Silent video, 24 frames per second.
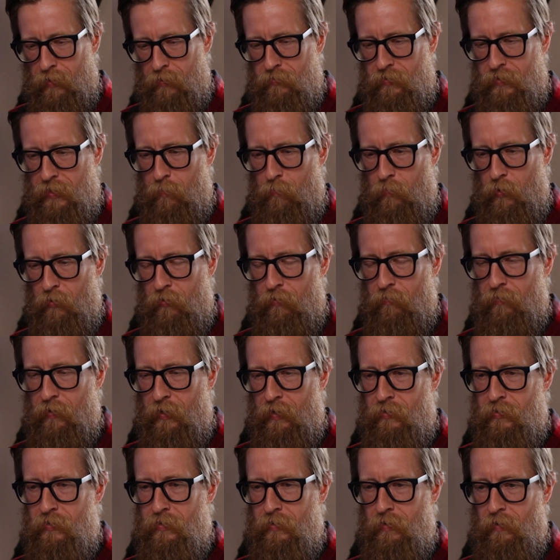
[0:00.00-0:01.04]
It's that Bon
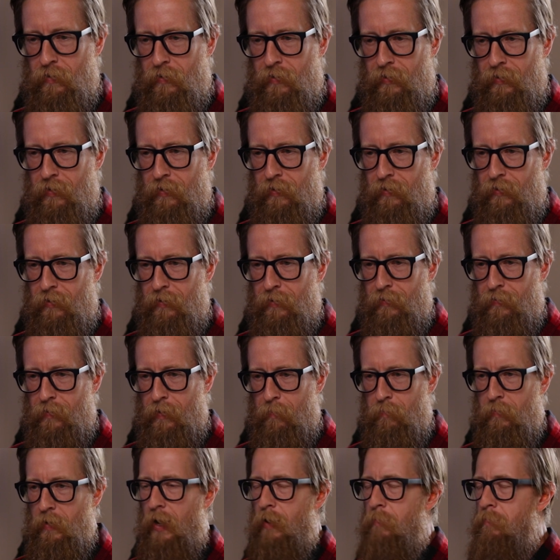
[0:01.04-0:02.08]
Iver song,
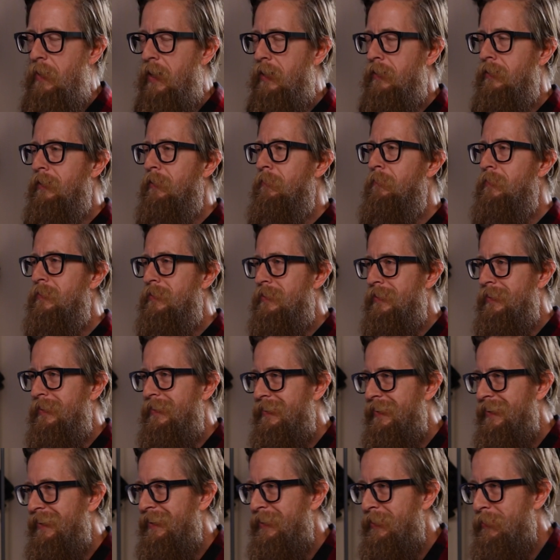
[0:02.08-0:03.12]
I'm Not
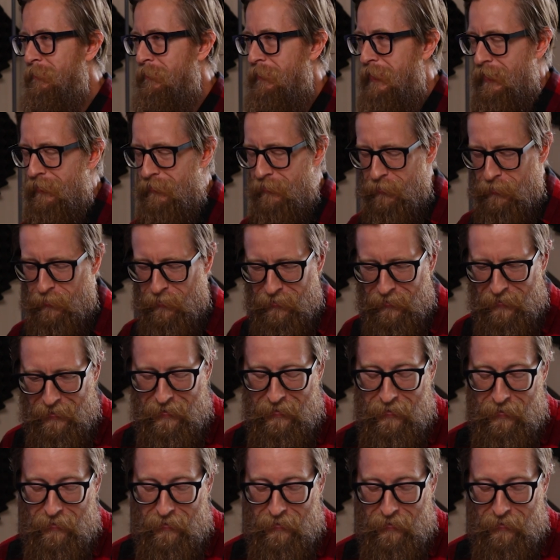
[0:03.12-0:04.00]
Magnificent, that lyric.